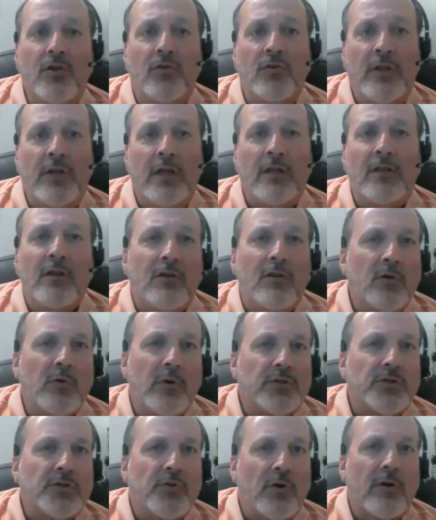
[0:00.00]
You need to
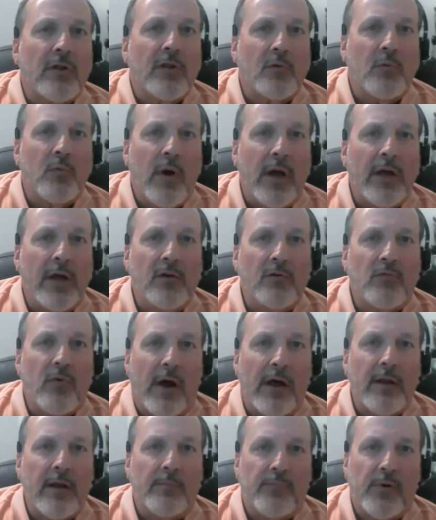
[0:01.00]
do it sort of the way you'd
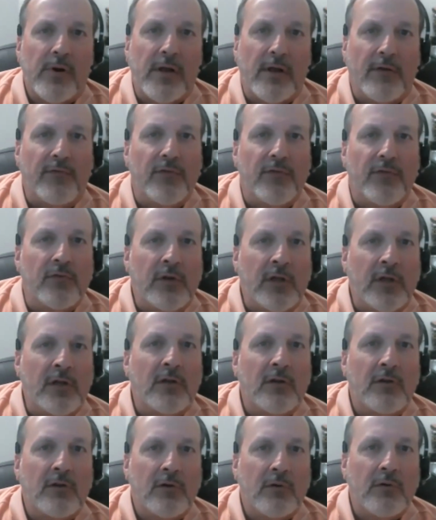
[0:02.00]
write a brief. You
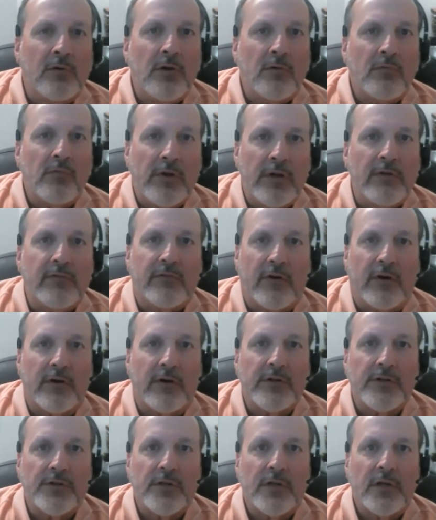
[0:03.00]
need to do your
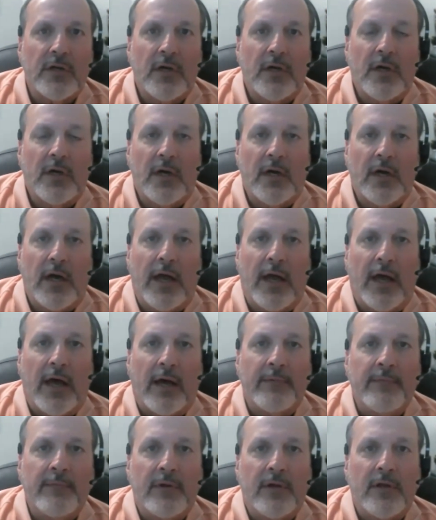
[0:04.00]
research,
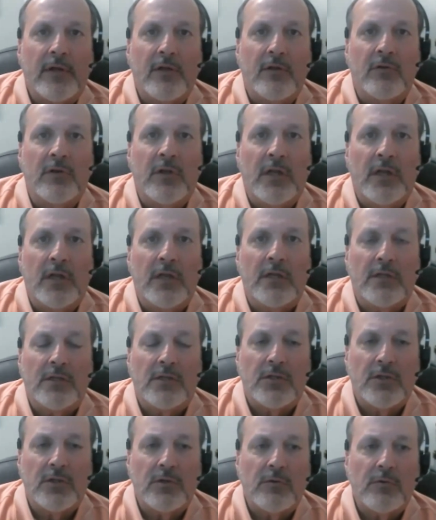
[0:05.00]
and you need
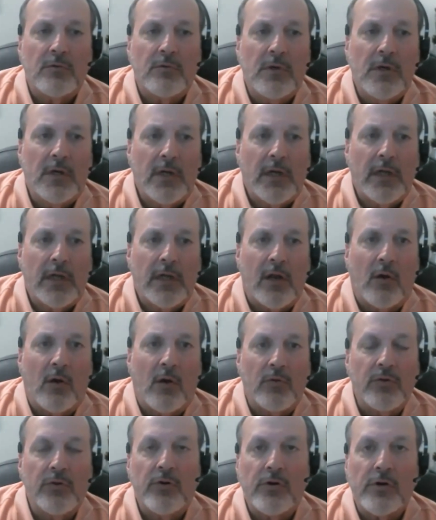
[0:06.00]
to, you know,
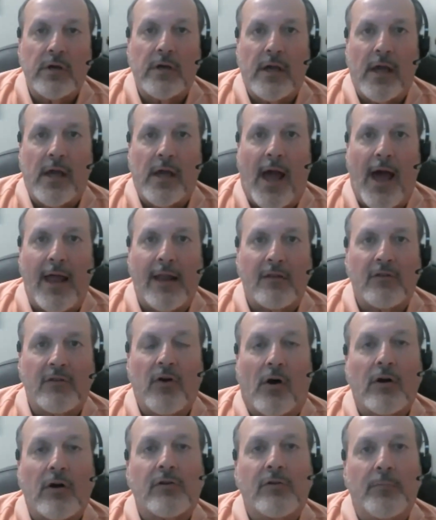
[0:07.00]

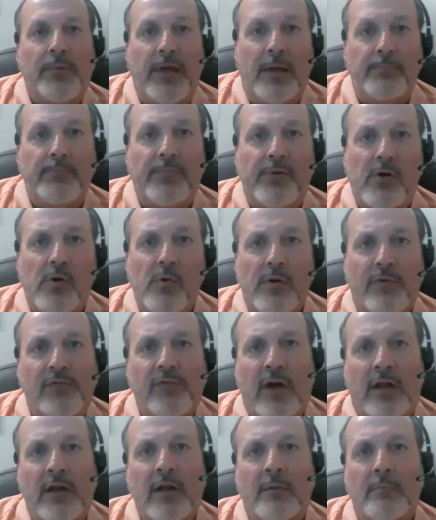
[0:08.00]
talk to people who
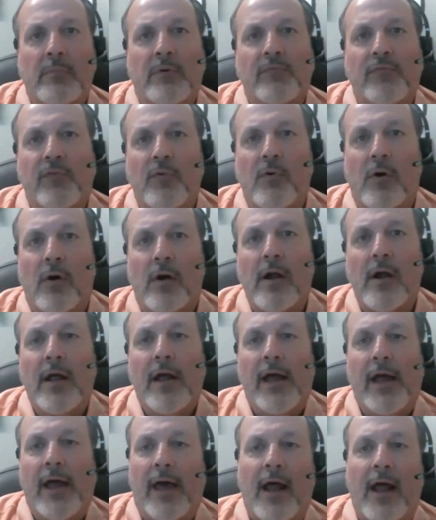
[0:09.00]
have done it before.
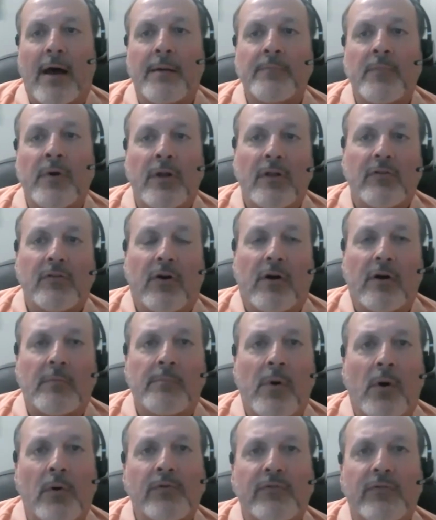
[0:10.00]
And I'm going to talk
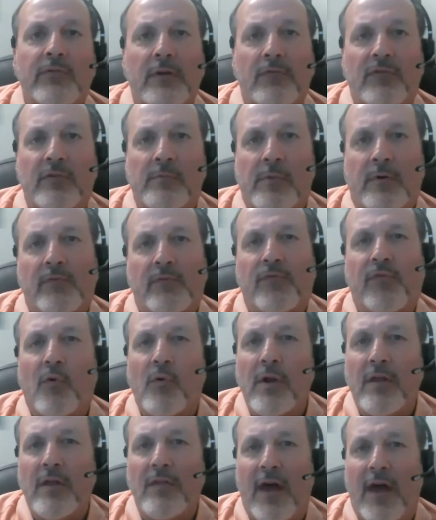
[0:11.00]
mostly from a
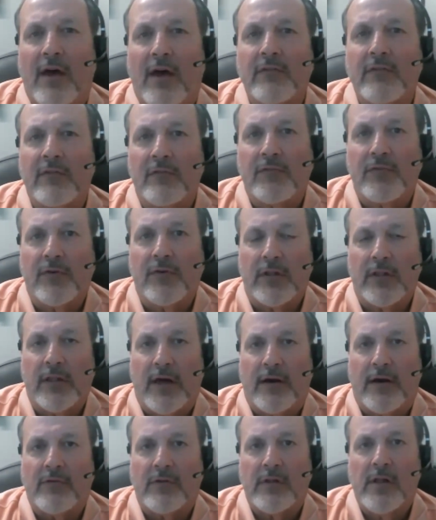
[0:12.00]
40,000 foot
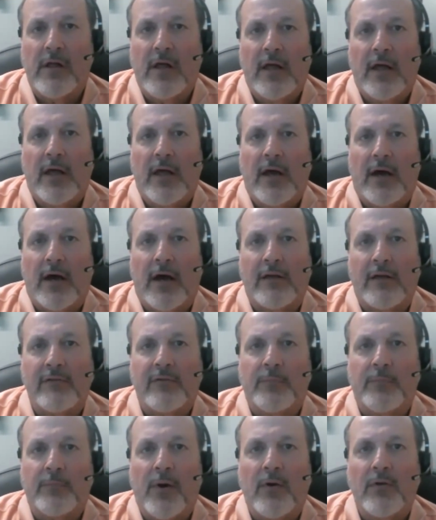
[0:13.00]
level,
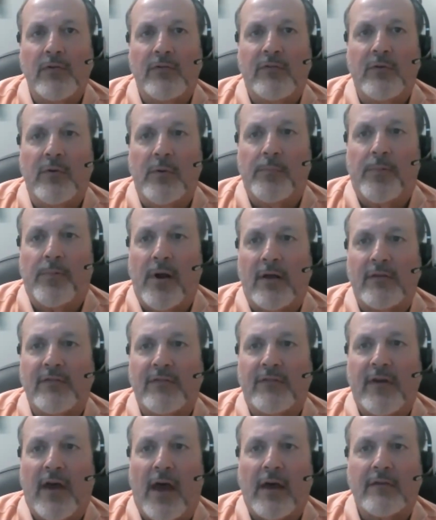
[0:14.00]
as opposed to a
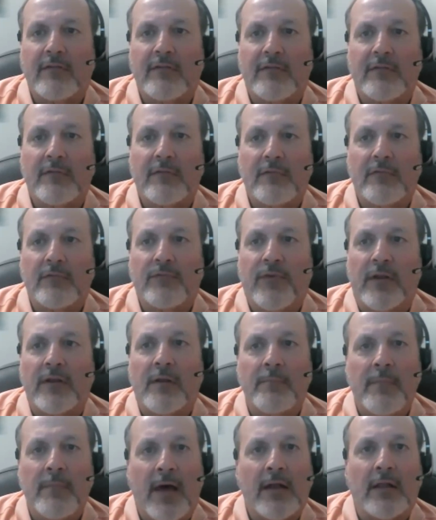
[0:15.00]
brass tacks
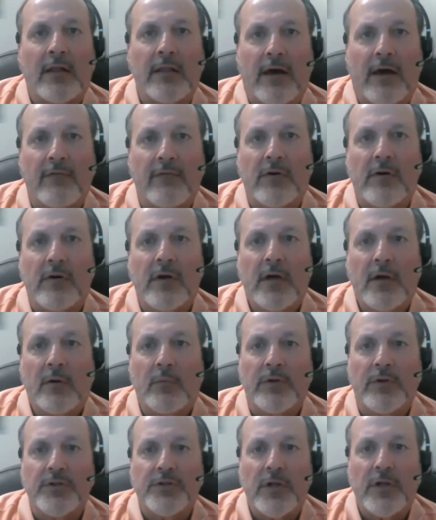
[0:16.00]
fundamental level,
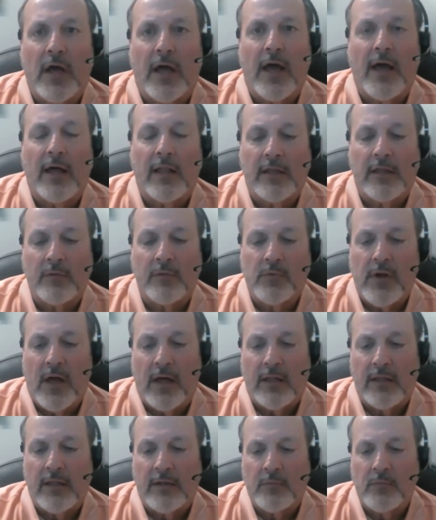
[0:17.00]
which Ellen
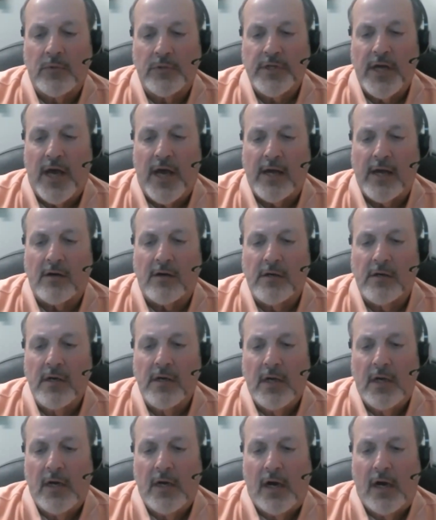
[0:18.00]
will tackle.